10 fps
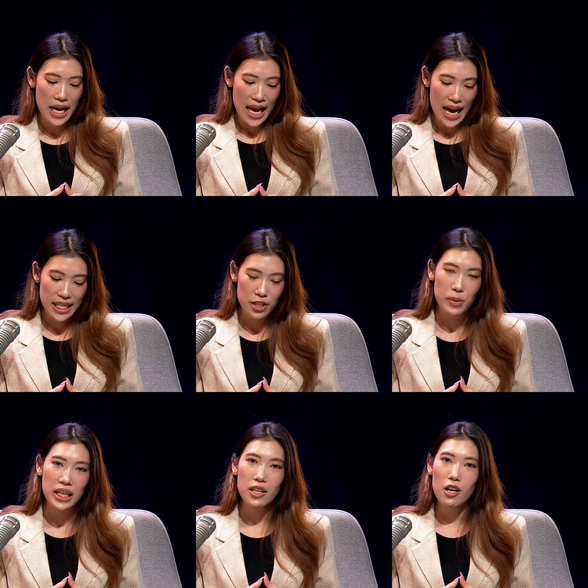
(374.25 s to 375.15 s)
And
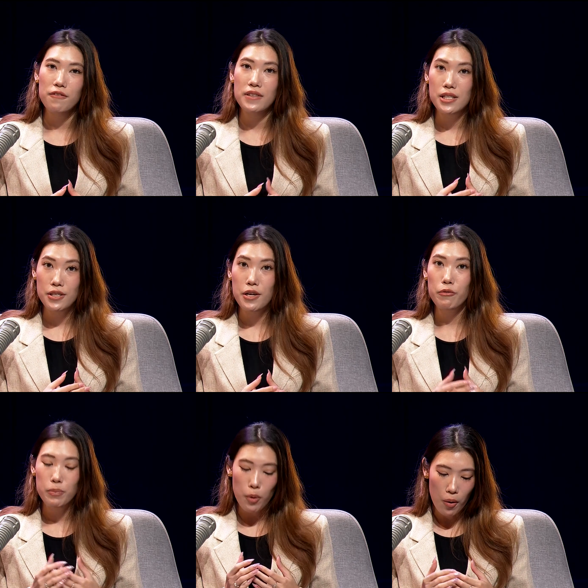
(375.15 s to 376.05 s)
speaking of this year
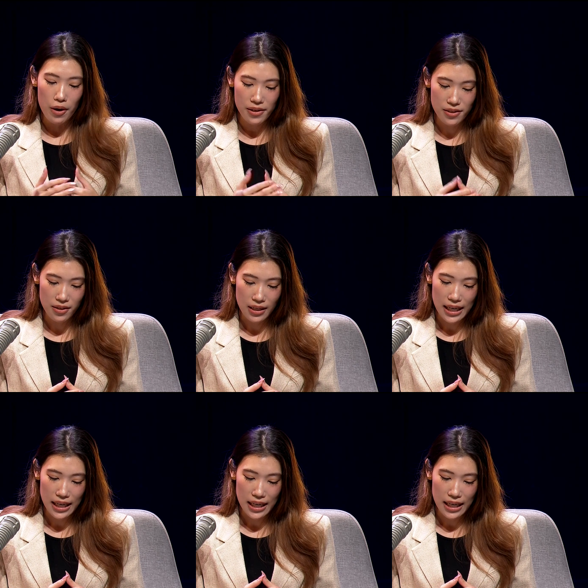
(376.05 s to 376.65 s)
reports,